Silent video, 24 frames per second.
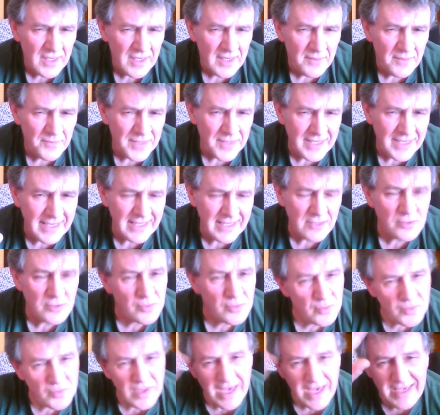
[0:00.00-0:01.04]
beginning to
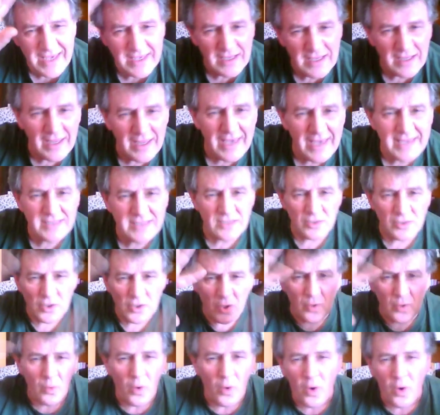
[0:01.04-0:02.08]
regulate and
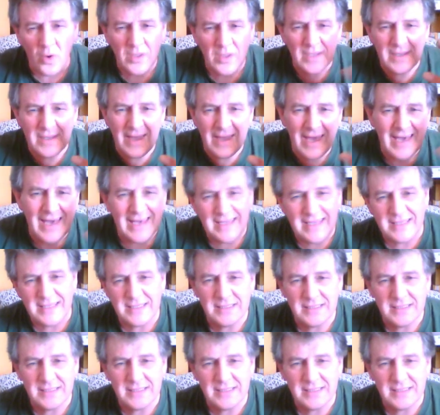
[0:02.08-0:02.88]
coordinate